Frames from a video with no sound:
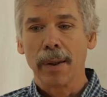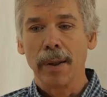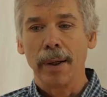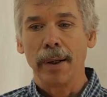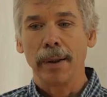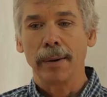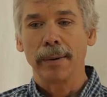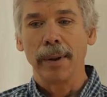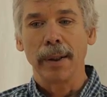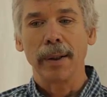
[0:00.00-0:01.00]
They
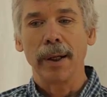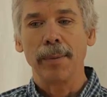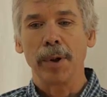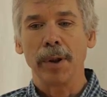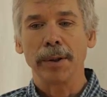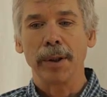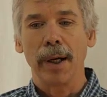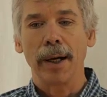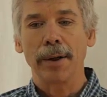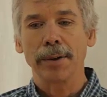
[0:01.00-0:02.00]
claim the ELISA
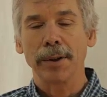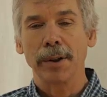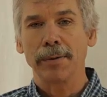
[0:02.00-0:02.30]
accuracy